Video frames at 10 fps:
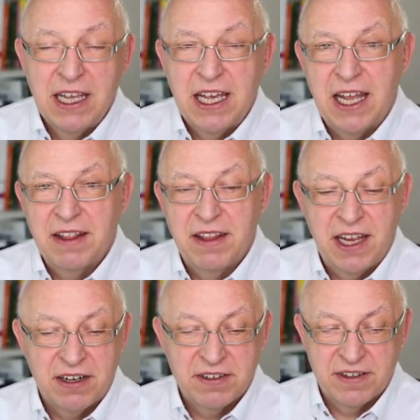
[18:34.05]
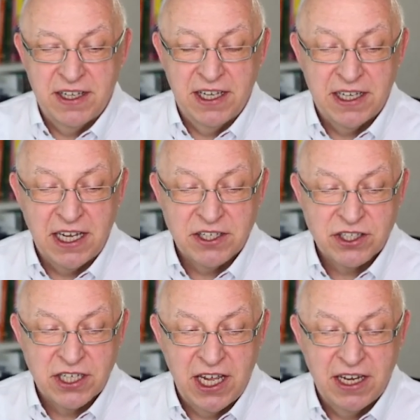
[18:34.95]
And there's the
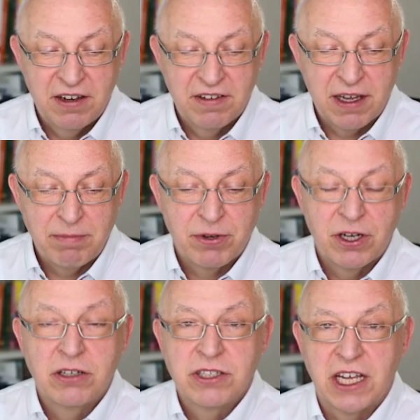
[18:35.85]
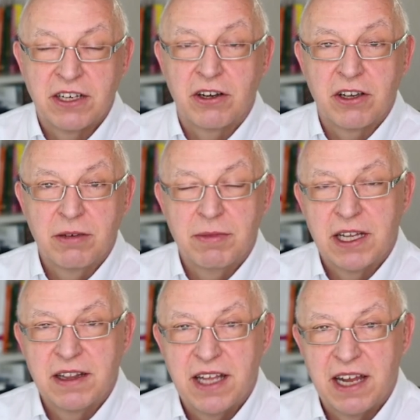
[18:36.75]
-10 sub-project
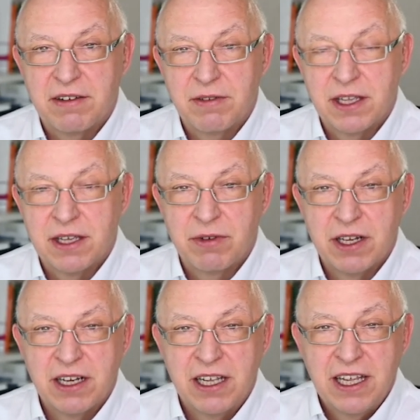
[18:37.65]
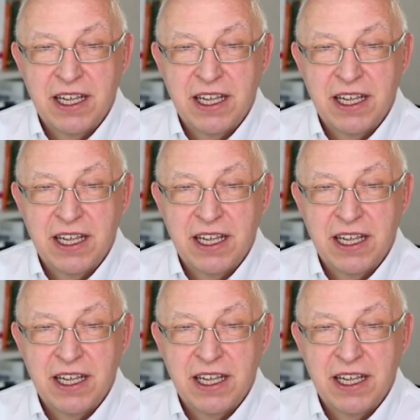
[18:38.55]
document that will